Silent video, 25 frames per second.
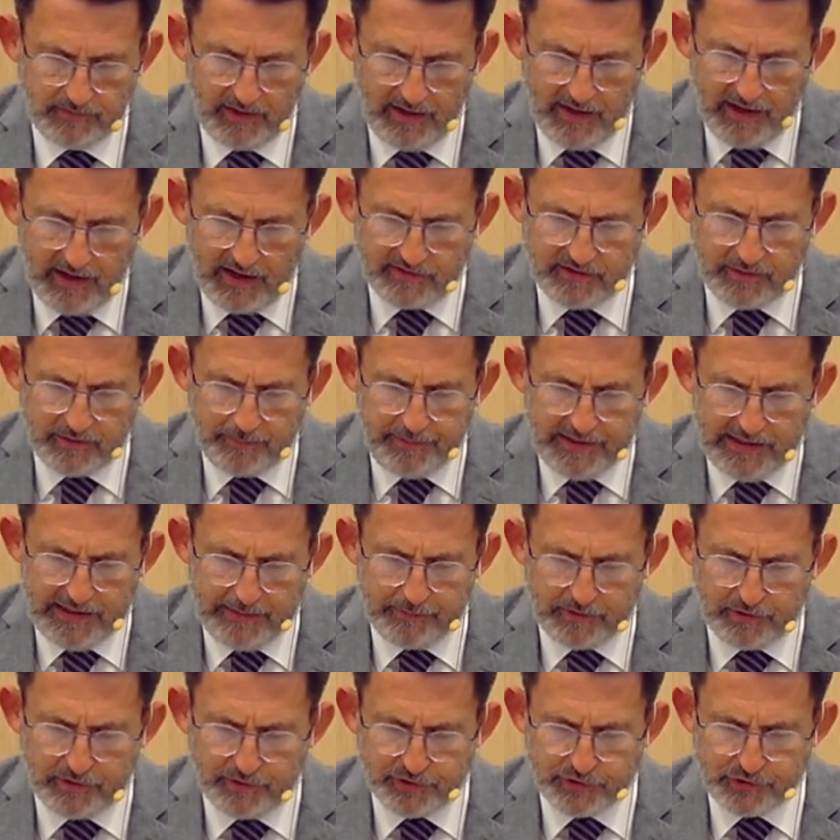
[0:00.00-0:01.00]
And the
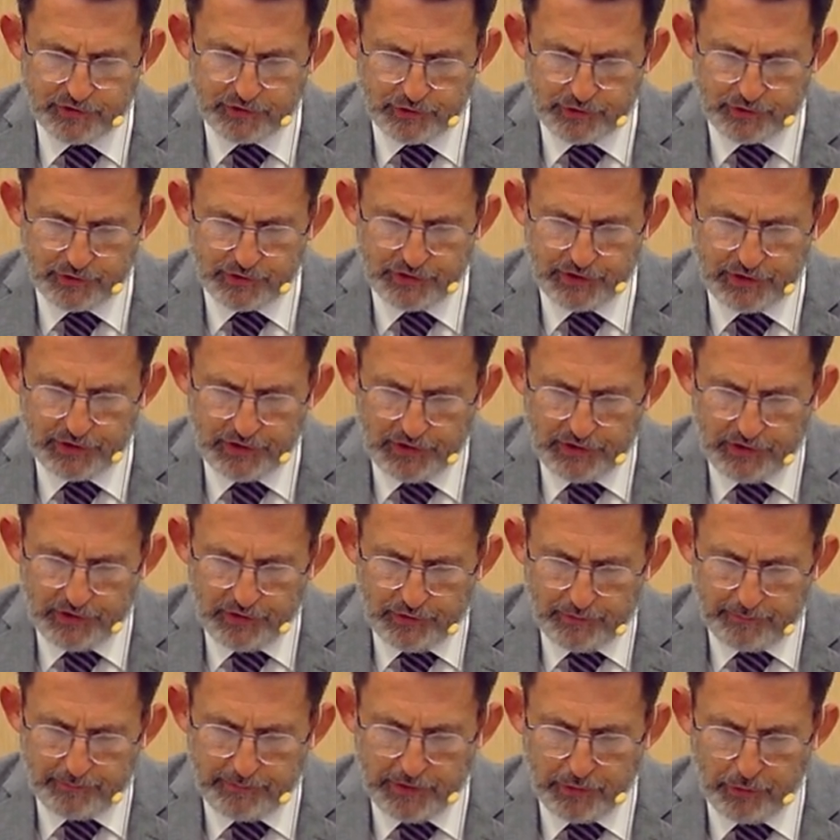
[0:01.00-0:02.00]
people stood
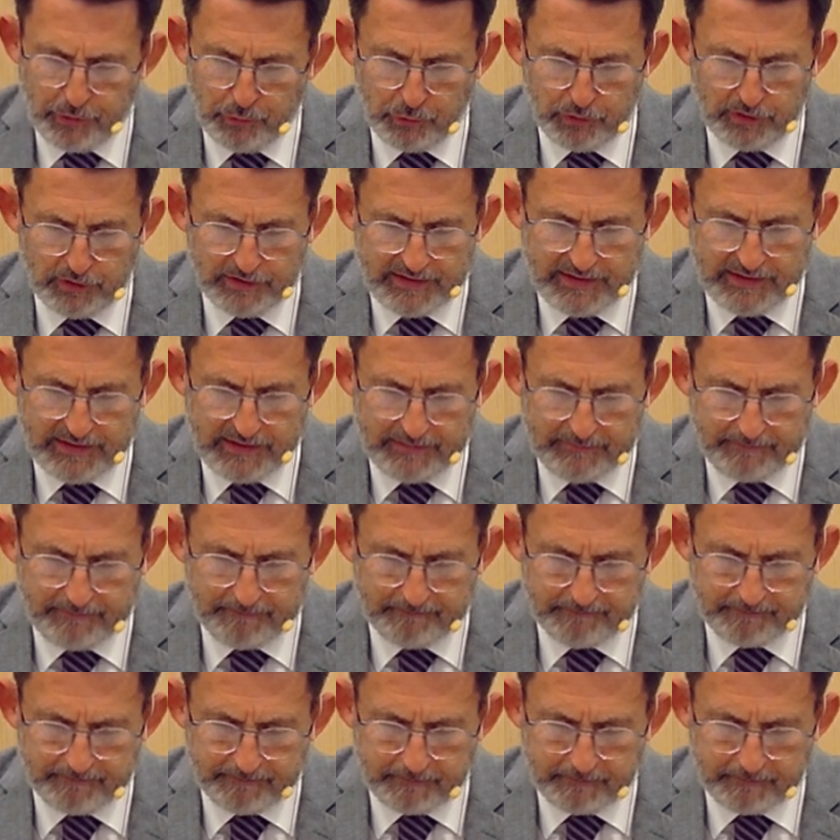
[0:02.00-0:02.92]
beholding